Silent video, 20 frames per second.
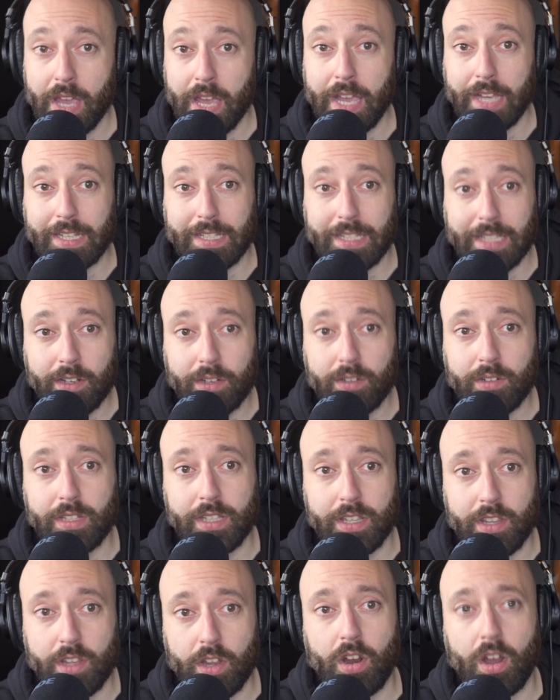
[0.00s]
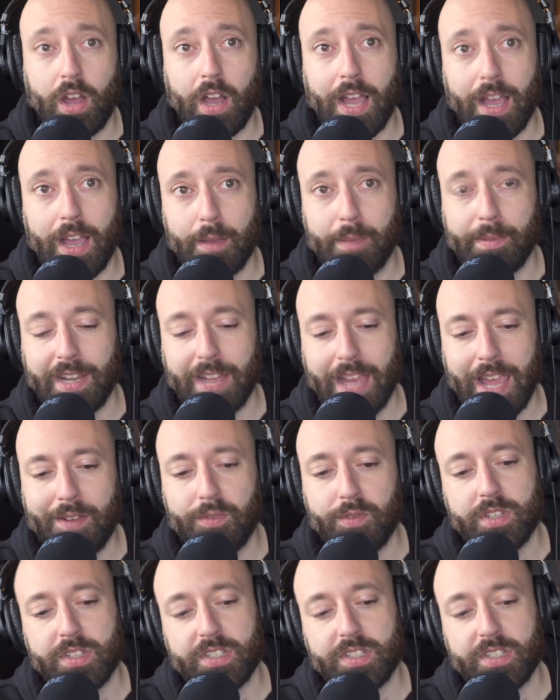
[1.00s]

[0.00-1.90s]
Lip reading: It's literally there. I mean, every